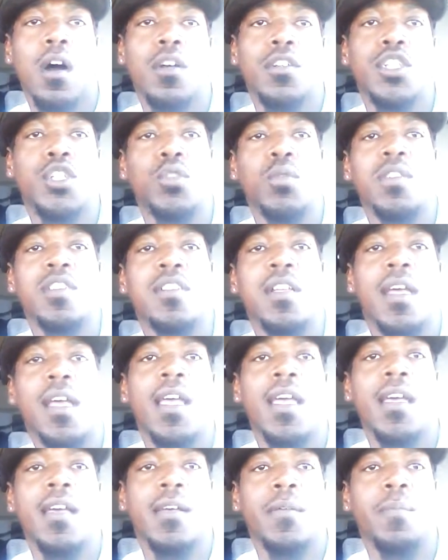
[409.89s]
Shu is the
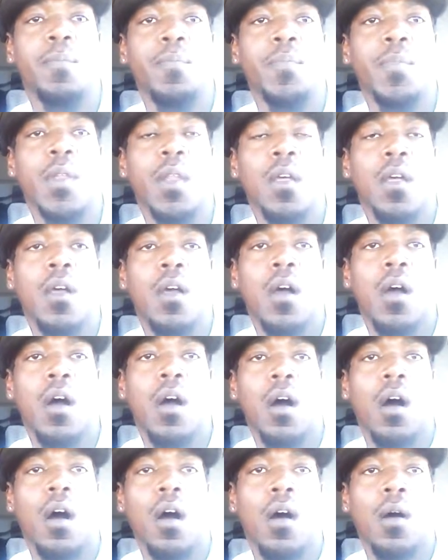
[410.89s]
air,
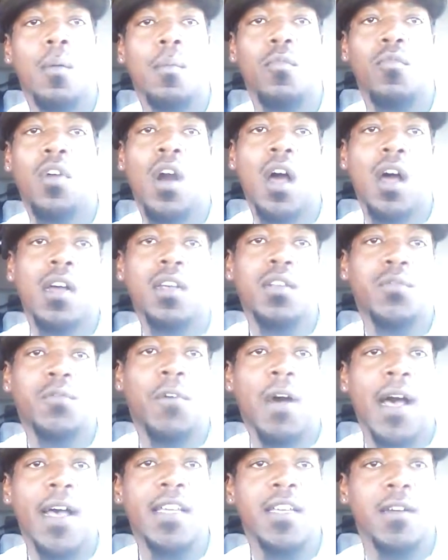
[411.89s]
Ra is
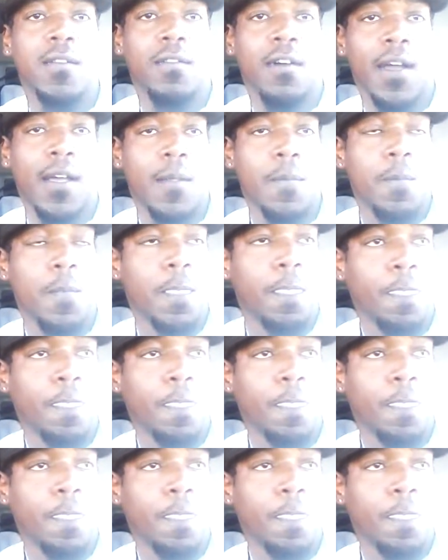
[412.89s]
fire, right?